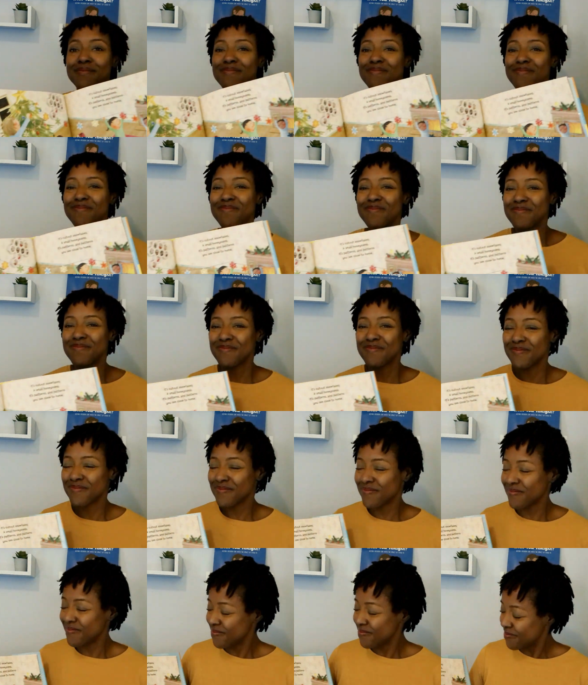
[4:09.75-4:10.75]

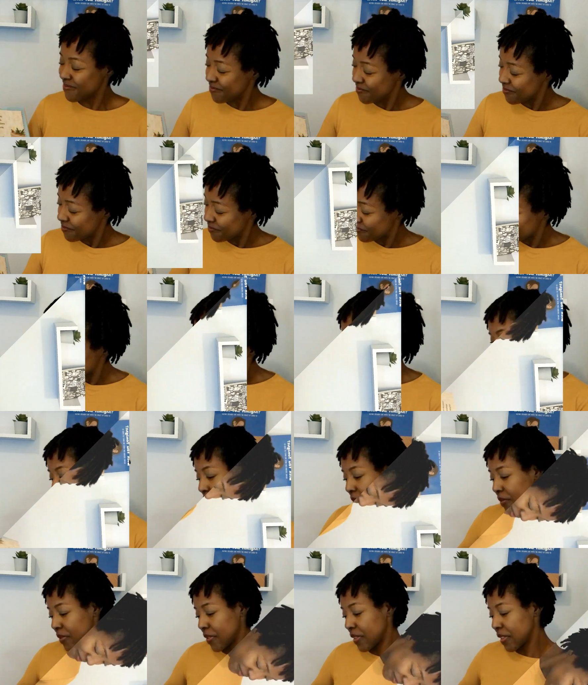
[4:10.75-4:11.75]

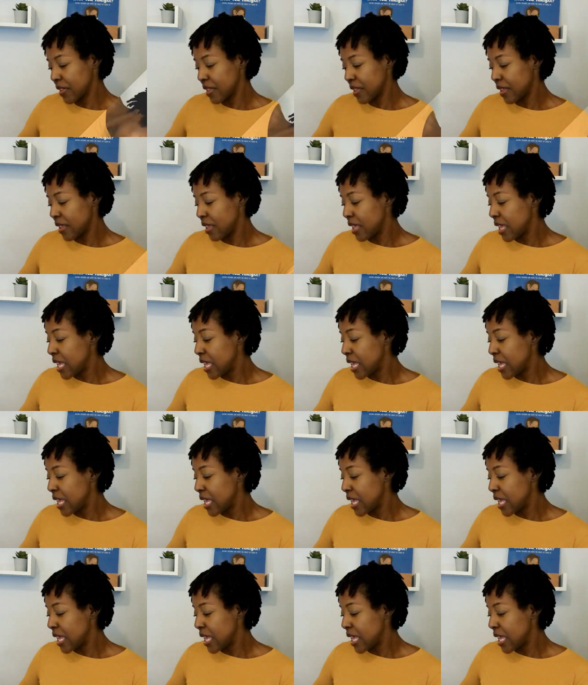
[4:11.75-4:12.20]
(no one is talking)